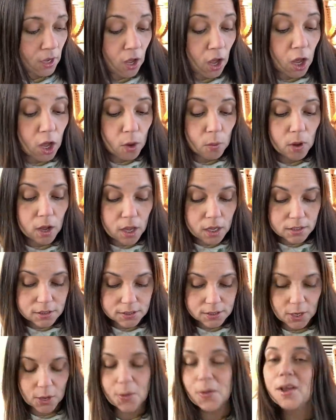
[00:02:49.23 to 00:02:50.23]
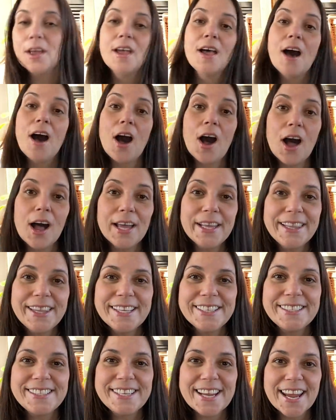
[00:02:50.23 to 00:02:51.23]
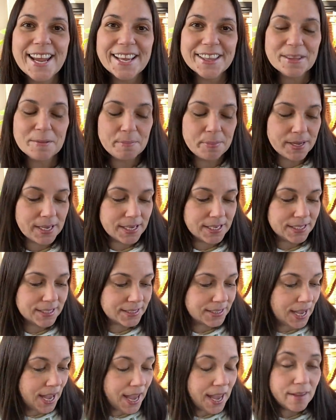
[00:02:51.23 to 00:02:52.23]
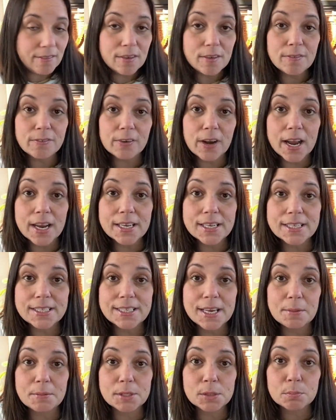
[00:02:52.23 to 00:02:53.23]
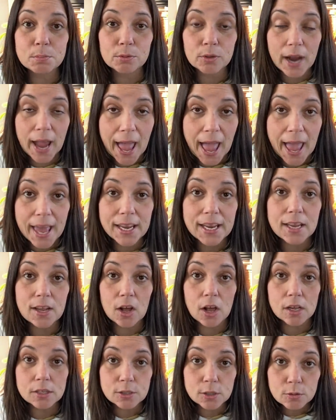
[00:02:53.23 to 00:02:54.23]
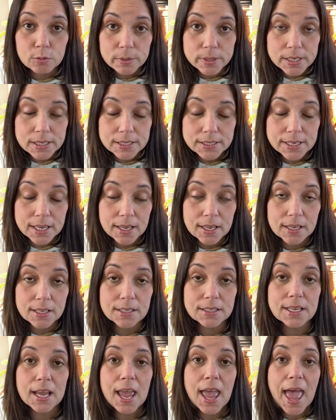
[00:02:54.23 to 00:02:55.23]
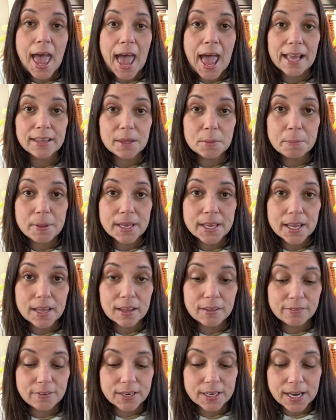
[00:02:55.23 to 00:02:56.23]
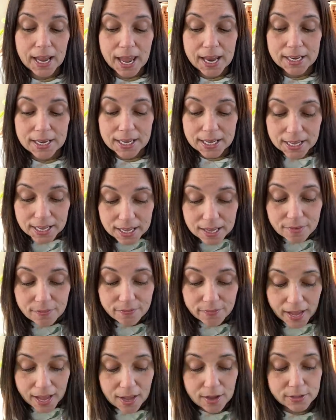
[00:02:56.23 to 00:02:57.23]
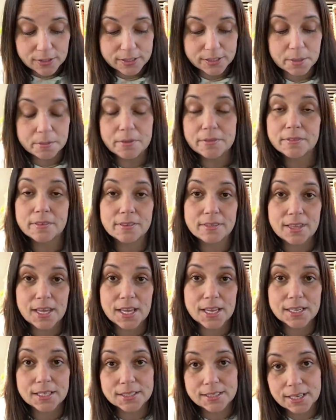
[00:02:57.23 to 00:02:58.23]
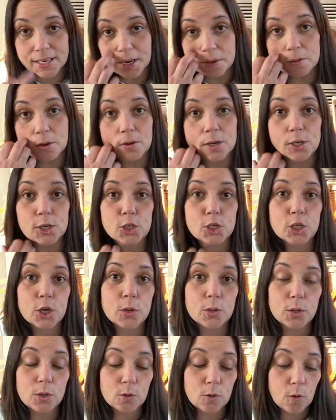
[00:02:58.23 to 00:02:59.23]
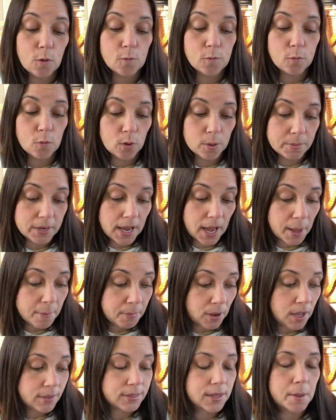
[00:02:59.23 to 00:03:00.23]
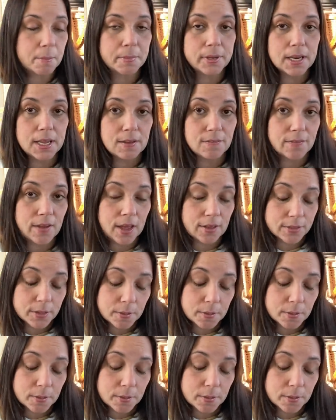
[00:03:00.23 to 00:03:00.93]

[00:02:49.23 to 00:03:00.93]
Oh, also, on this day at the bins, I have a friend, his name is Brad. He also resells at the Pink Elephant, and he found some of the things that I'm going to show you for me. I bought them, but he found